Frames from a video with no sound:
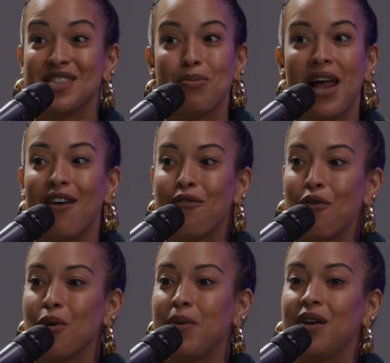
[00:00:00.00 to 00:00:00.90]
the
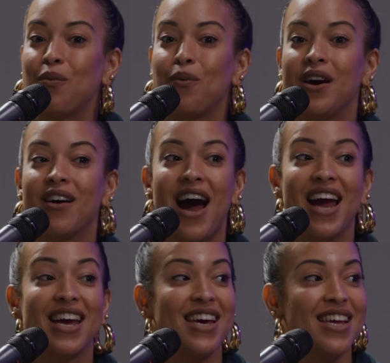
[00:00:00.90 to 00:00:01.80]
platform in where
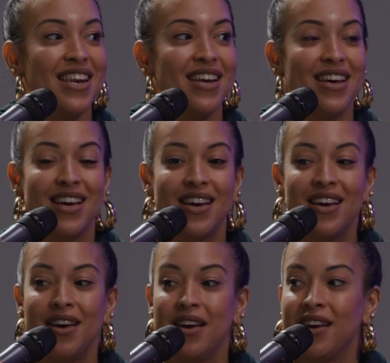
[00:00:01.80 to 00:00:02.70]
I can
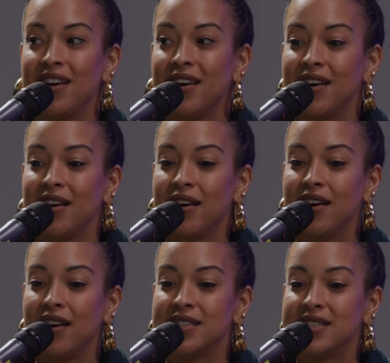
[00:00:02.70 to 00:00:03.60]

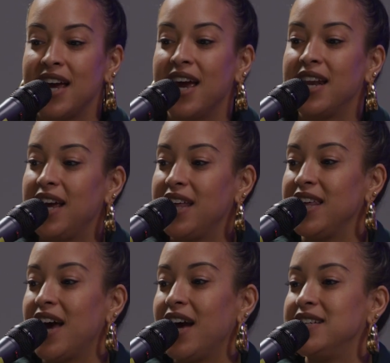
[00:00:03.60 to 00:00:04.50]
stand in
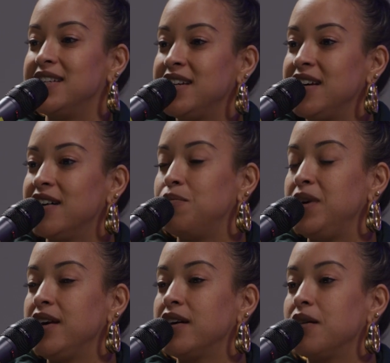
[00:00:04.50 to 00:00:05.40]
the identity of
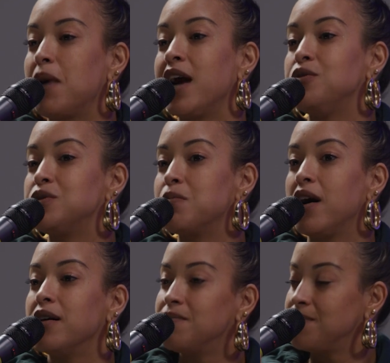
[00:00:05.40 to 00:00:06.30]
being Kamayu's
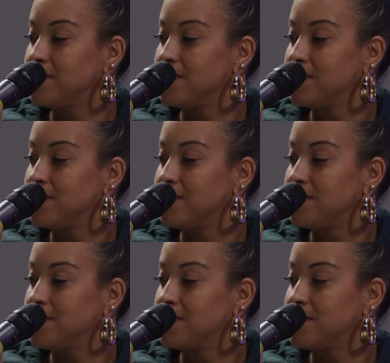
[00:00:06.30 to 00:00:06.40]
mom.